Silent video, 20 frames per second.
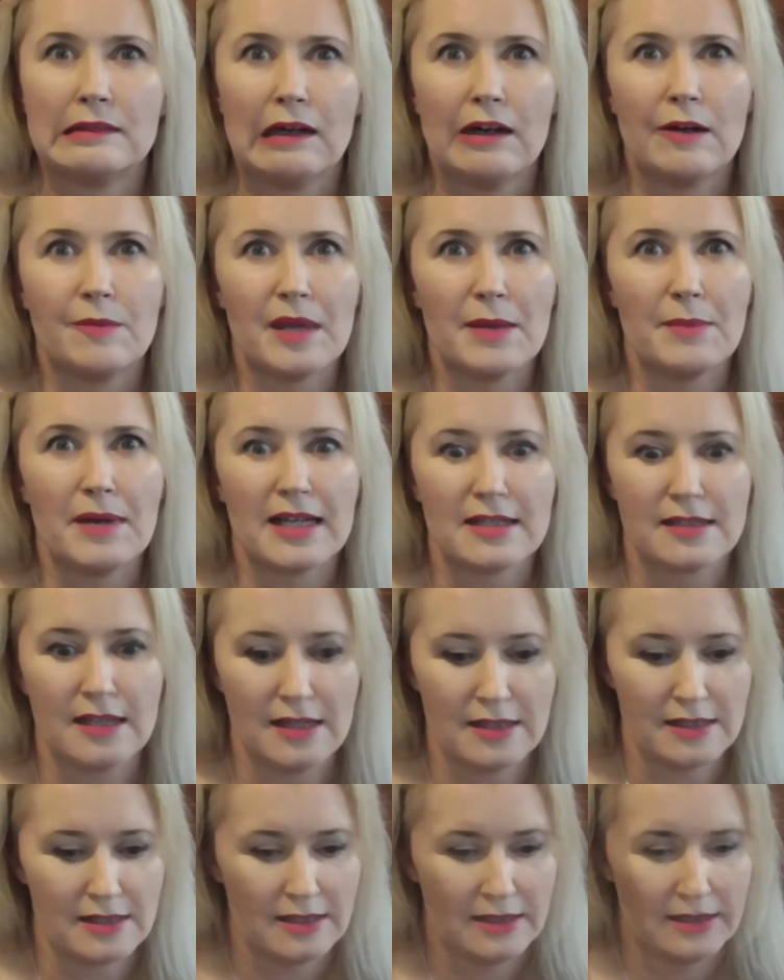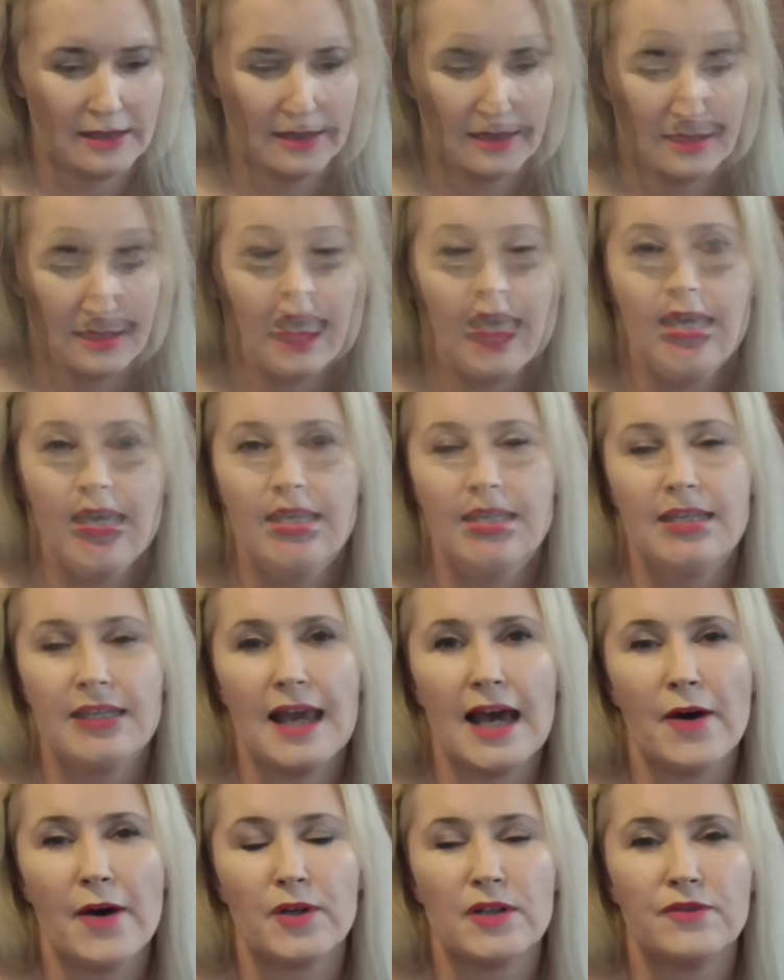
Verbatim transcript: Hope that makes sense. Now,